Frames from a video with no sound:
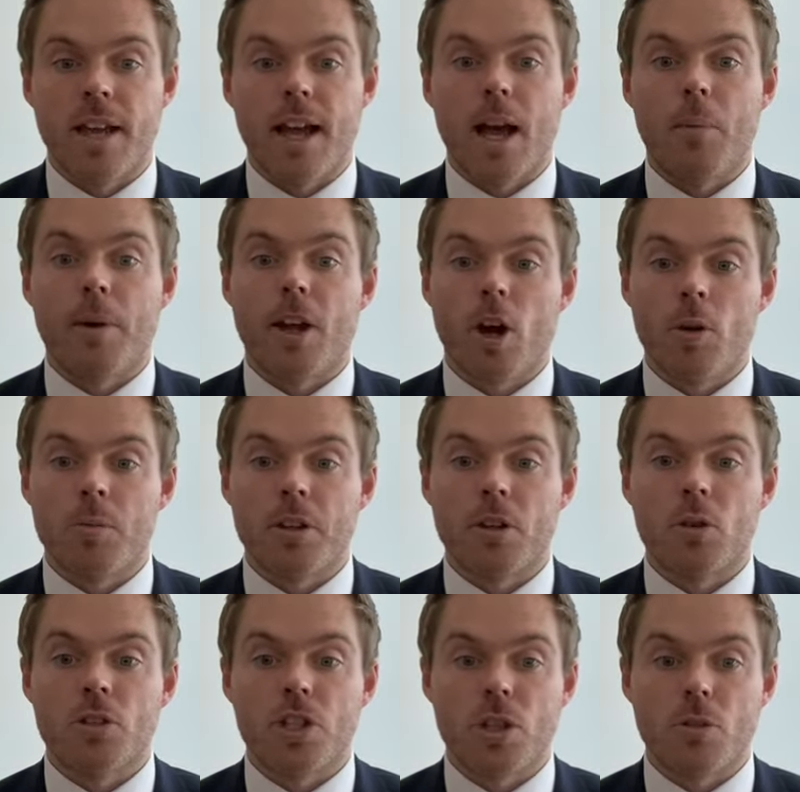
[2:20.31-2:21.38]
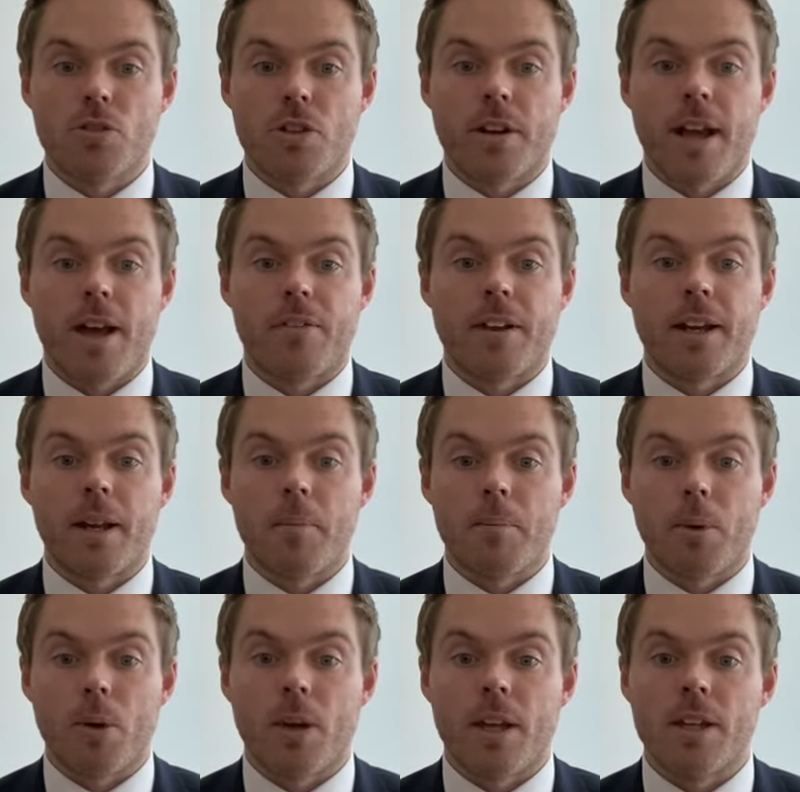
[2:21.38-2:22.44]
and we hope that your children having an
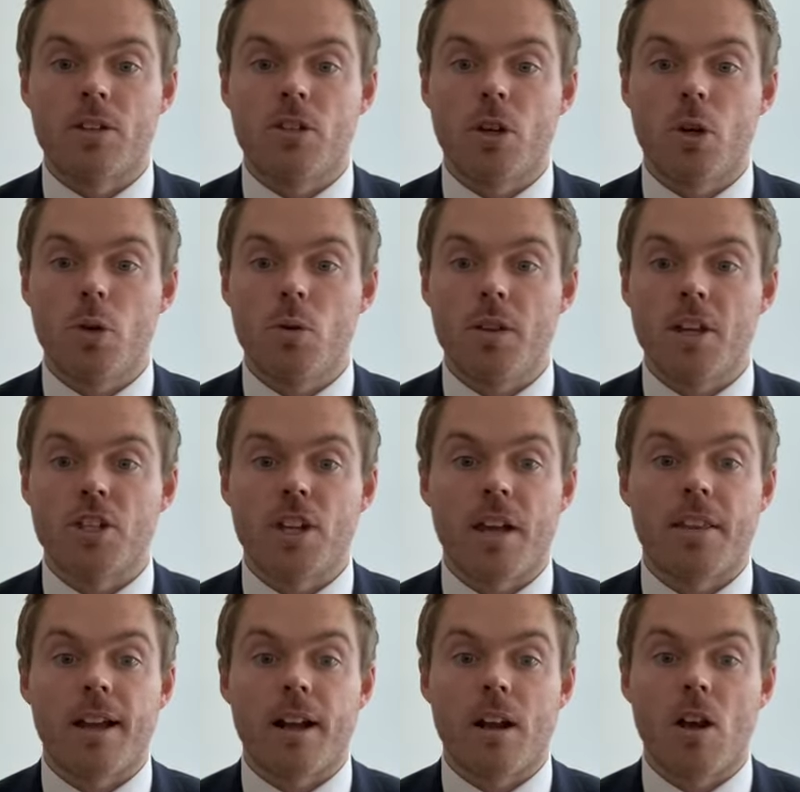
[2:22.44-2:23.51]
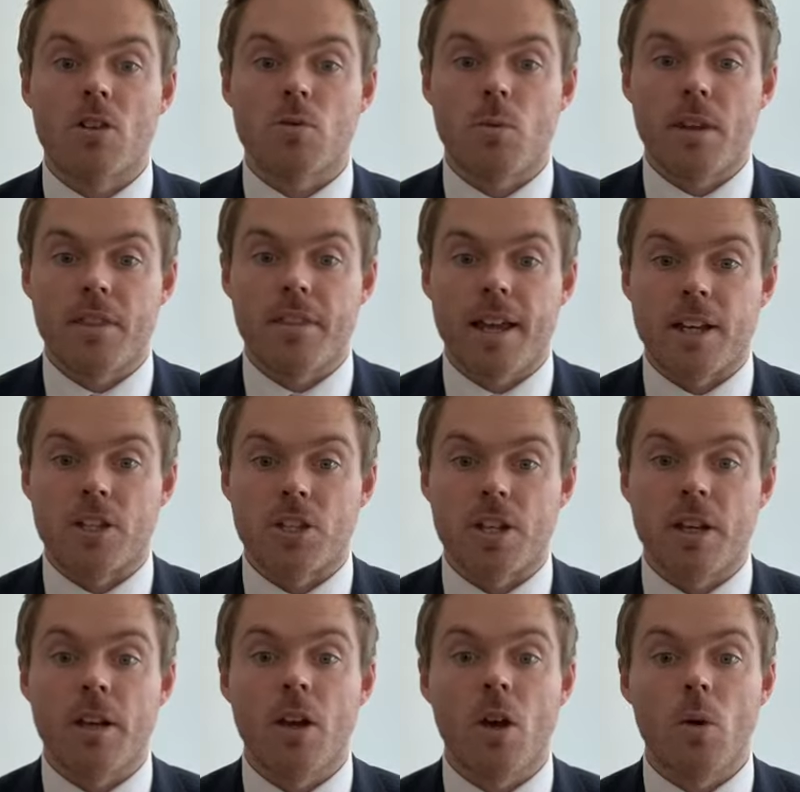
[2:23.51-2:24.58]
input into who they share their class with next year